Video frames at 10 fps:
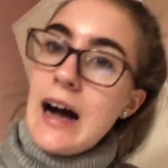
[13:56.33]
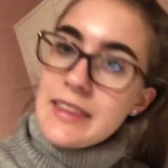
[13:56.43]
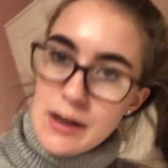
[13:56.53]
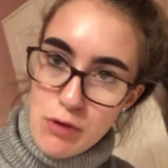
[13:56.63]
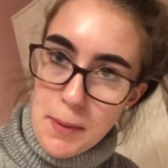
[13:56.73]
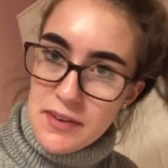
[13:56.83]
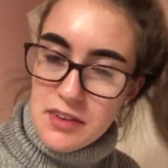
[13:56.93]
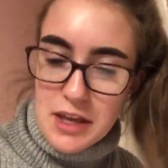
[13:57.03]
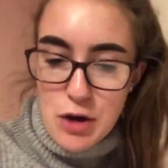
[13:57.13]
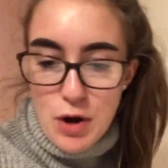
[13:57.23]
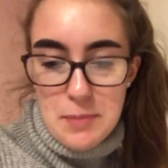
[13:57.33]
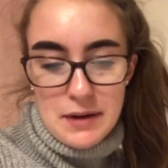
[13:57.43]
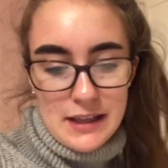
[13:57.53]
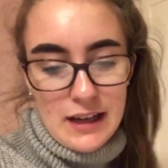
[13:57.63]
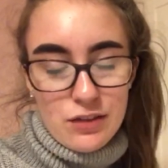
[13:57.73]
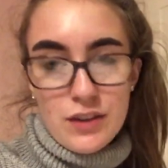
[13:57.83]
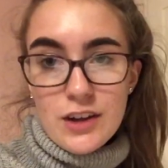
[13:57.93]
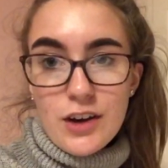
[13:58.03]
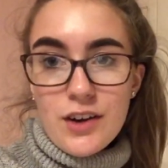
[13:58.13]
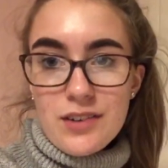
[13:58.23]
and I'll probably see you in my next
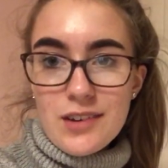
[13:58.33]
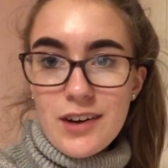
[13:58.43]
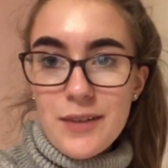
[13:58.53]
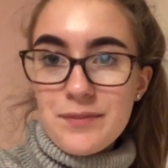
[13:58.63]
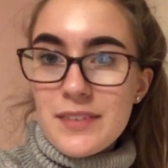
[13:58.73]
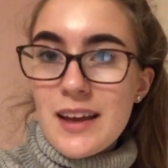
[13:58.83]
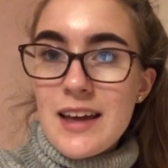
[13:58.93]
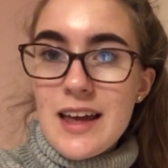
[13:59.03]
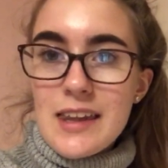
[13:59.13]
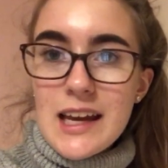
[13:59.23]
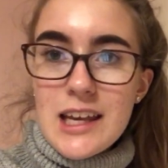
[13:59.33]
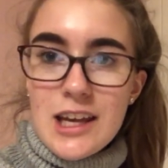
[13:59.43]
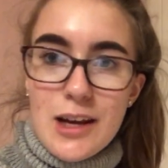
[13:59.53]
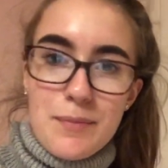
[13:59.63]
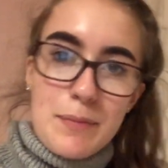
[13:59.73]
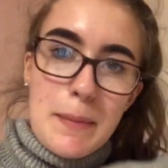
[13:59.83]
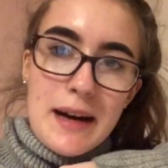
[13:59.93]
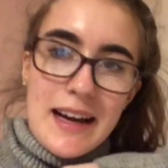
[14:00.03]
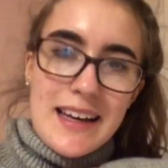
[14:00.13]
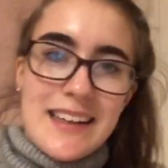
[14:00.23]
video so thank you bye
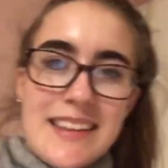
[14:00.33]
bye